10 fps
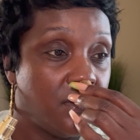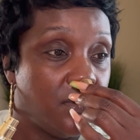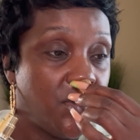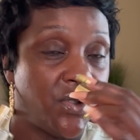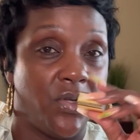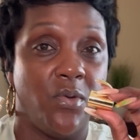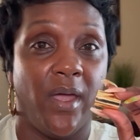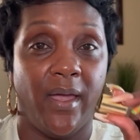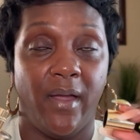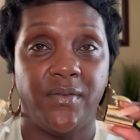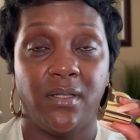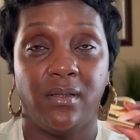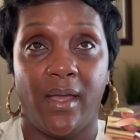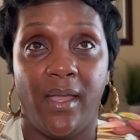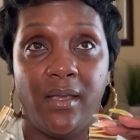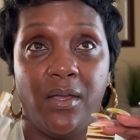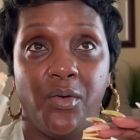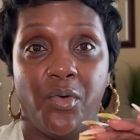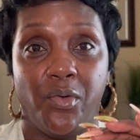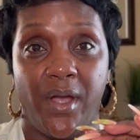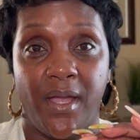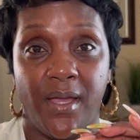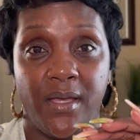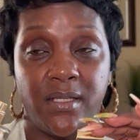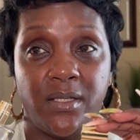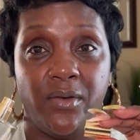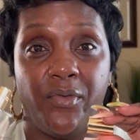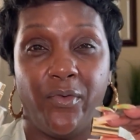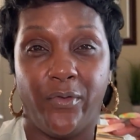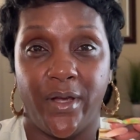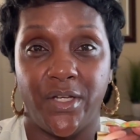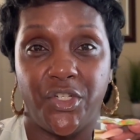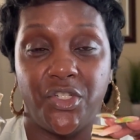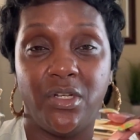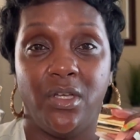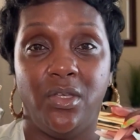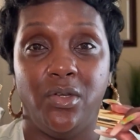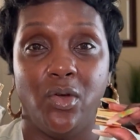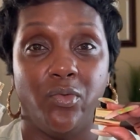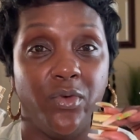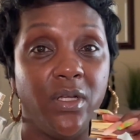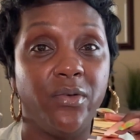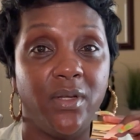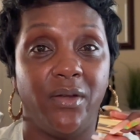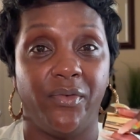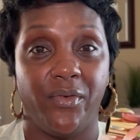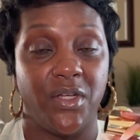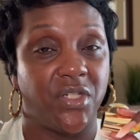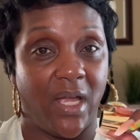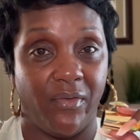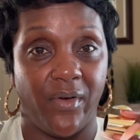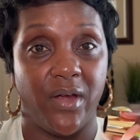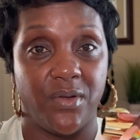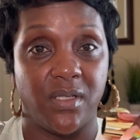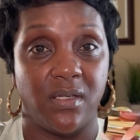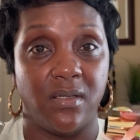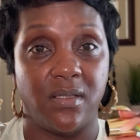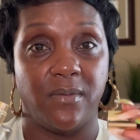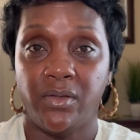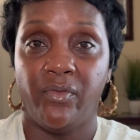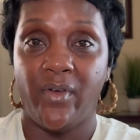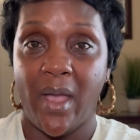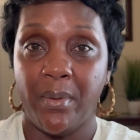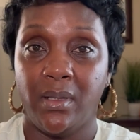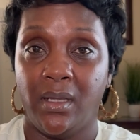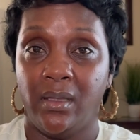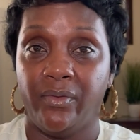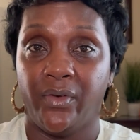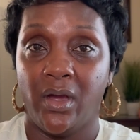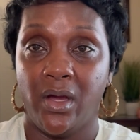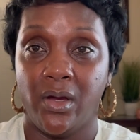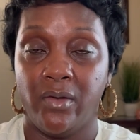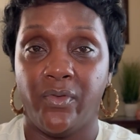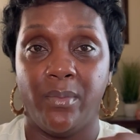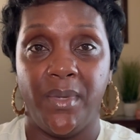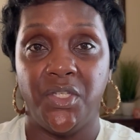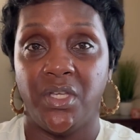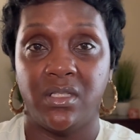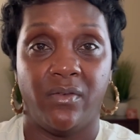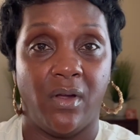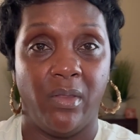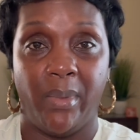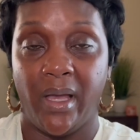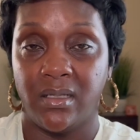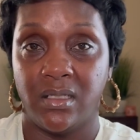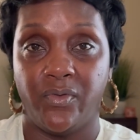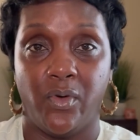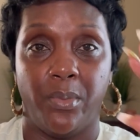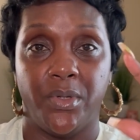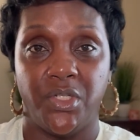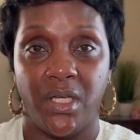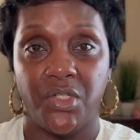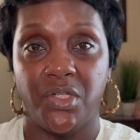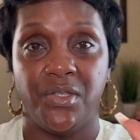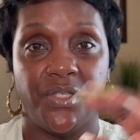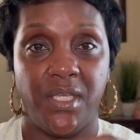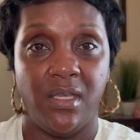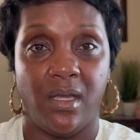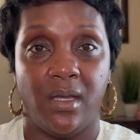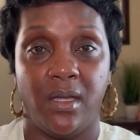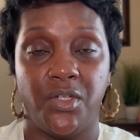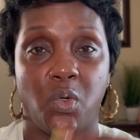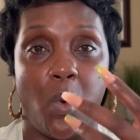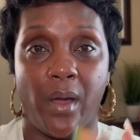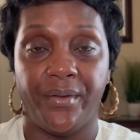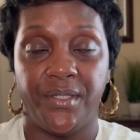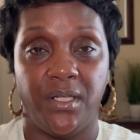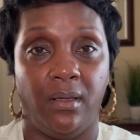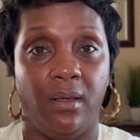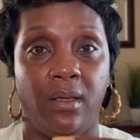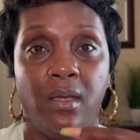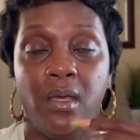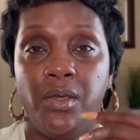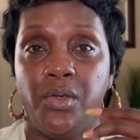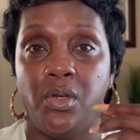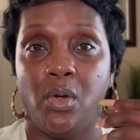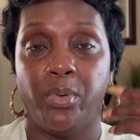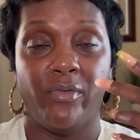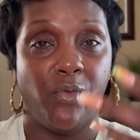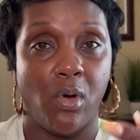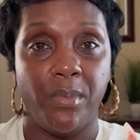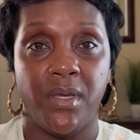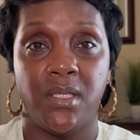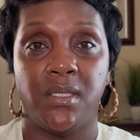So you have to like grass, fresh, you know, really, really fresh type fragrances. The vibrant leather for her, for me, checks off all the boxes for projection, sillage, quality, you know, performance.